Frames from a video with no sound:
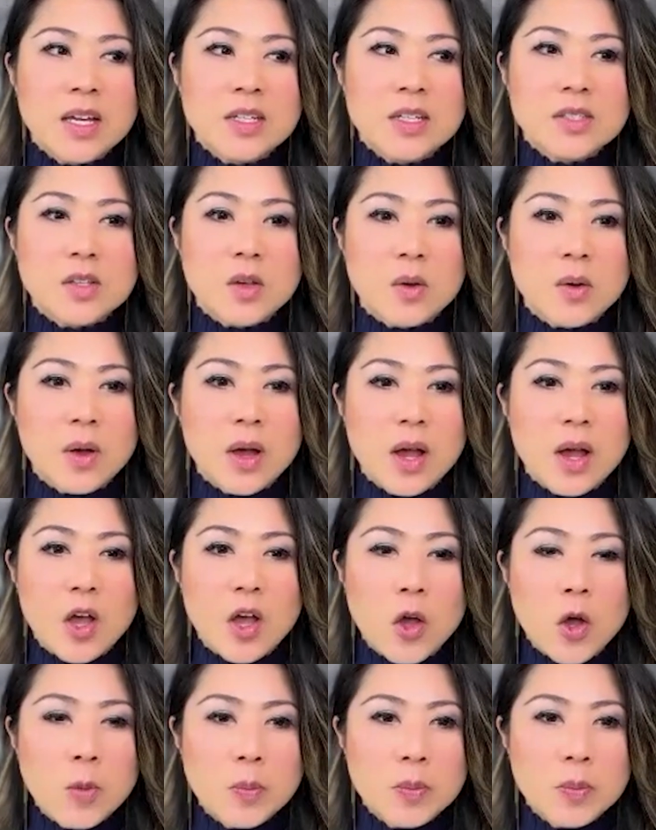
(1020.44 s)
So I
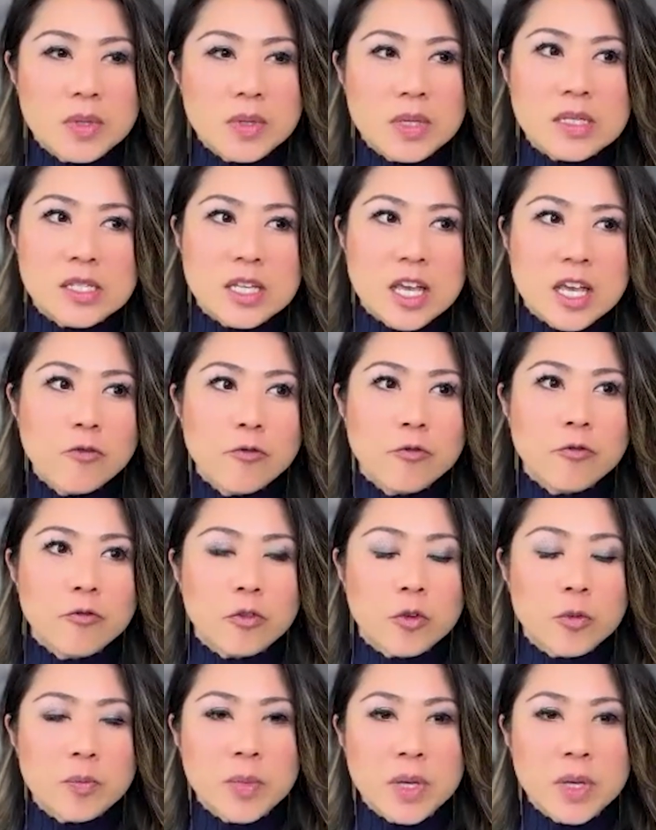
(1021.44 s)
hope this
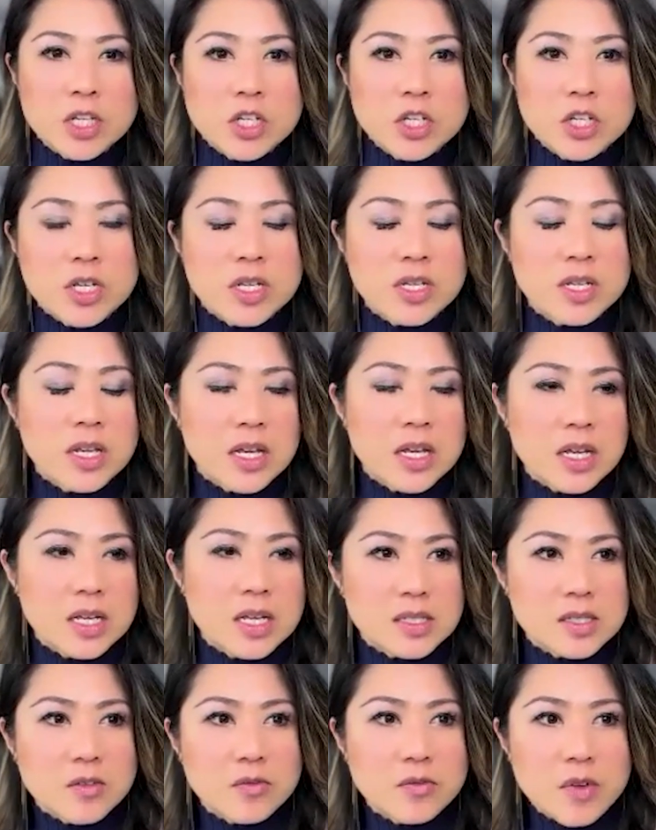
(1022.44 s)
information
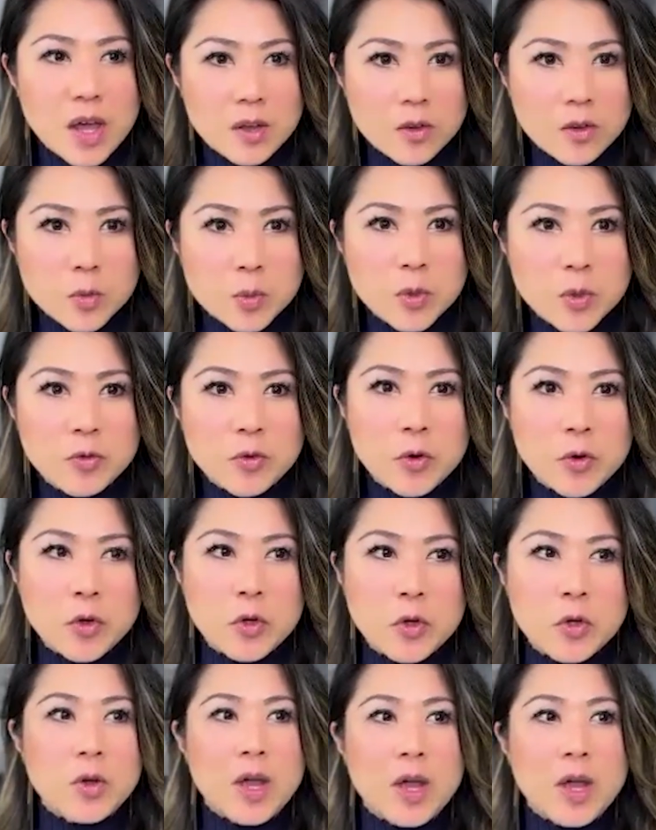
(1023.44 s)
is valuable for you.